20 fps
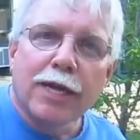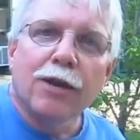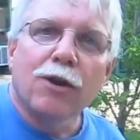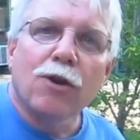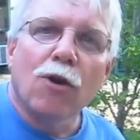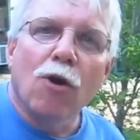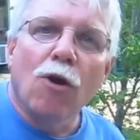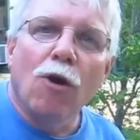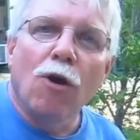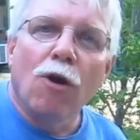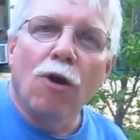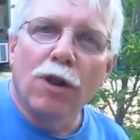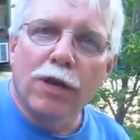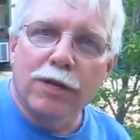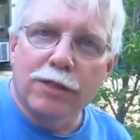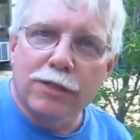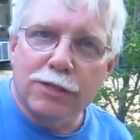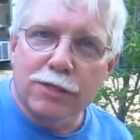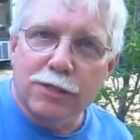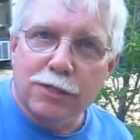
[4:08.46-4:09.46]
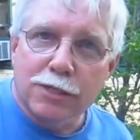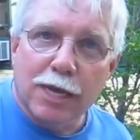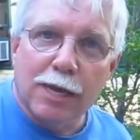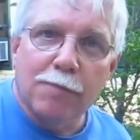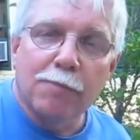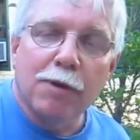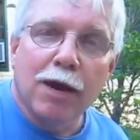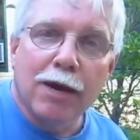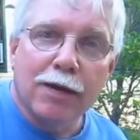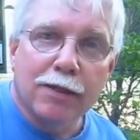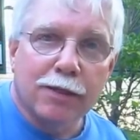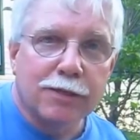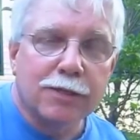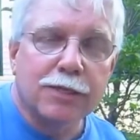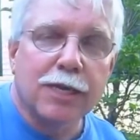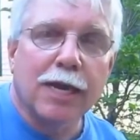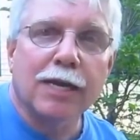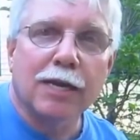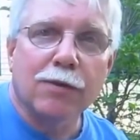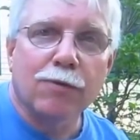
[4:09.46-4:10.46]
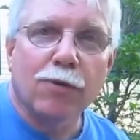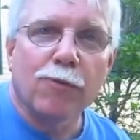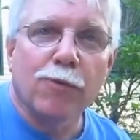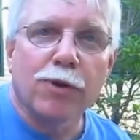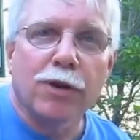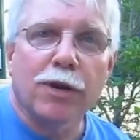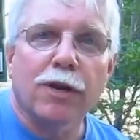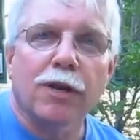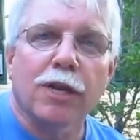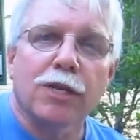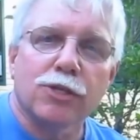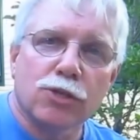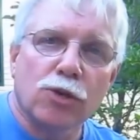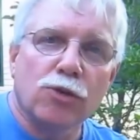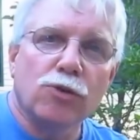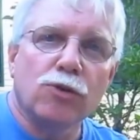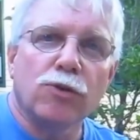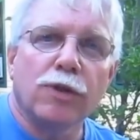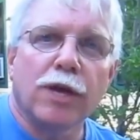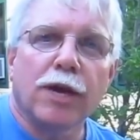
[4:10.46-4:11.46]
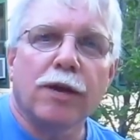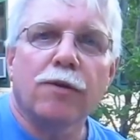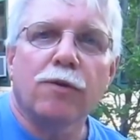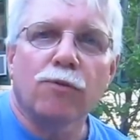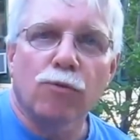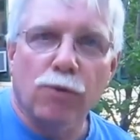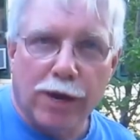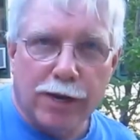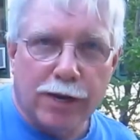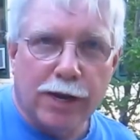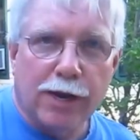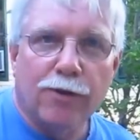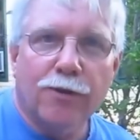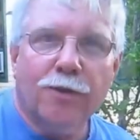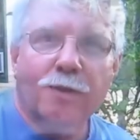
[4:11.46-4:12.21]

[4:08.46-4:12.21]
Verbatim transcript: it all at the same height exactly where I want it. Let's go do that right now.